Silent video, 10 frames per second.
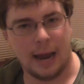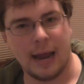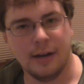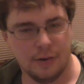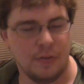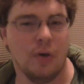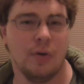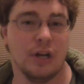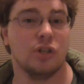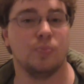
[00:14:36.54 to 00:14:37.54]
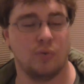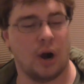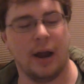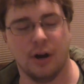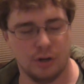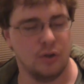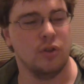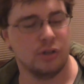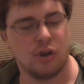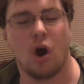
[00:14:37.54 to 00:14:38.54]
And a few years prior to
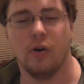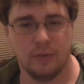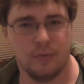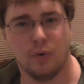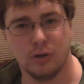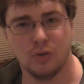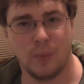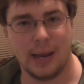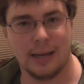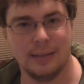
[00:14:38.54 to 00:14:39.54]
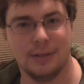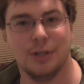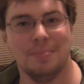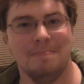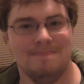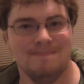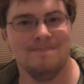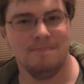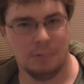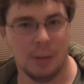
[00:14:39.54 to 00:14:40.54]
the start of The Force Awakens,
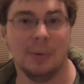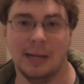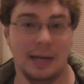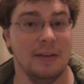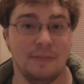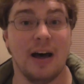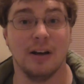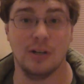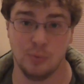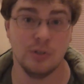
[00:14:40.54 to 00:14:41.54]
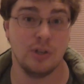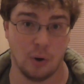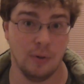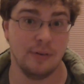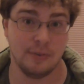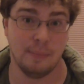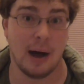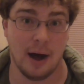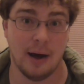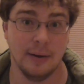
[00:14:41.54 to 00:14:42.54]
the Millennium Falcon was stolen from
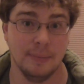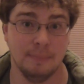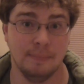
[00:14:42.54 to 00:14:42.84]
Han.